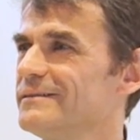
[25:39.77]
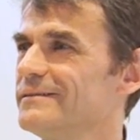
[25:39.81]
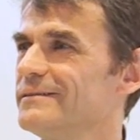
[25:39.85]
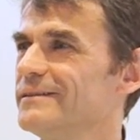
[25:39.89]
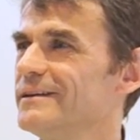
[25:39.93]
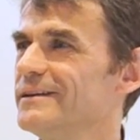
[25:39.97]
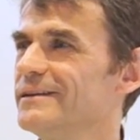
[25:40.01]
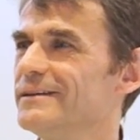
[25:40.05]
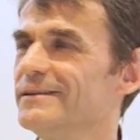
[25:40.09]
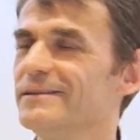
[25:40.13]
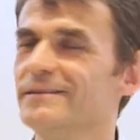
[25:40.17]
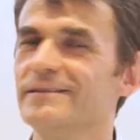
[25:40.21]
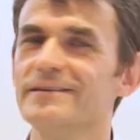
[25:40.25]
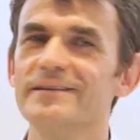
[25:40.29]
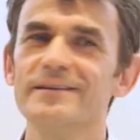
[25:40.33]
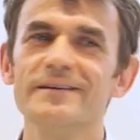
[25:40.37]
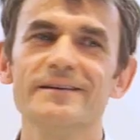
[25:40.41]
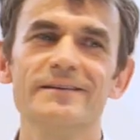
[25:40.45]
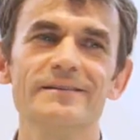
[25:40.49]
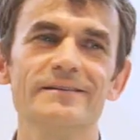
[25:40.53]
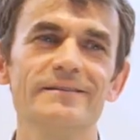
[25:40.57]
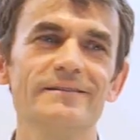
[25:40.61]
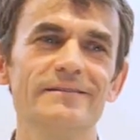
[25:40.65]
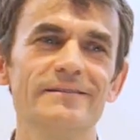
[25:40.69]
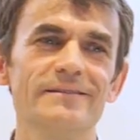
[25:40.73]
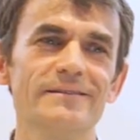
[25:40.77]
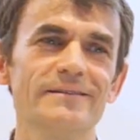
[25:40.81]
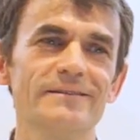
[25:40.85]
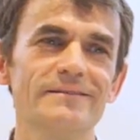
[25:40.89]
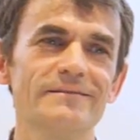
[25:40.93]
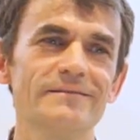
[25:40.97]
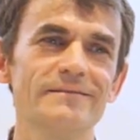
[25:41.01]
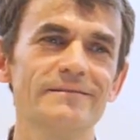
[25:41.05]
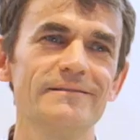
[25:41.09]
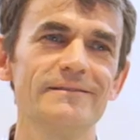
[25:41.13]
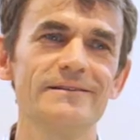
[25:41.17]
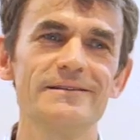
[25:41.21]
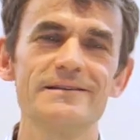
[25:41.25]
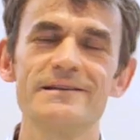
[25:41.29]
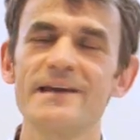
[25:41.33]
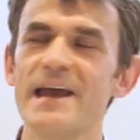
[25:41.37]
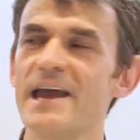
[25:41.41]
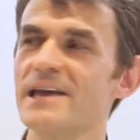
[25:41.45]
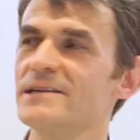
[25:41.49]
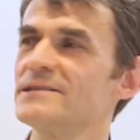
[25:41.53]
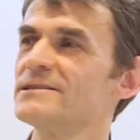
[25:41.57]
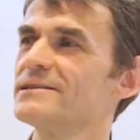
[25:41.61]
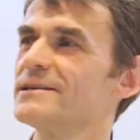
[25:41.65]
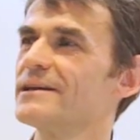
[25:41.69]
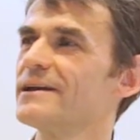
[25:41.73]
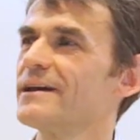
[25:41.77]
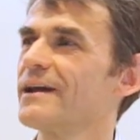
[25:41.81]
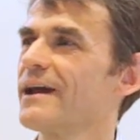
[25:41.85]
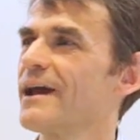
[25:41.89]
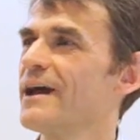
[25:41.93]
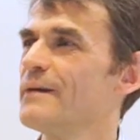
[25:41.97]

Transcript: the tester